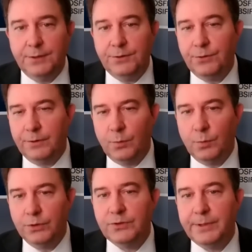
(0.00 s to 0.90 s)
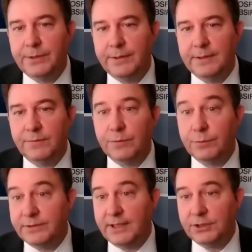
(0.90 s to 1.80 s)
during the worst periods of a
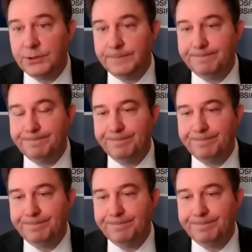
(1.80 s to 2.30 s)
recession.